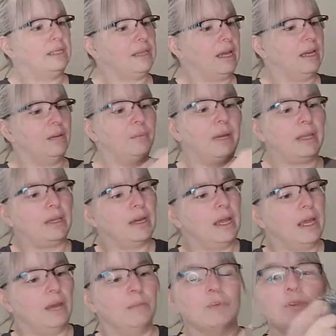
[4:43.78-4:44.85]
excited by the
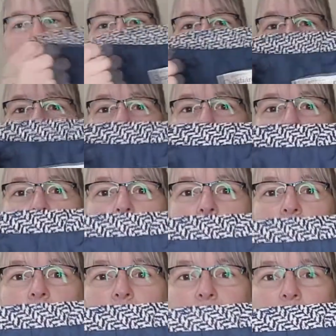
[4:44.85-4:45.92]
name, Christian Dior,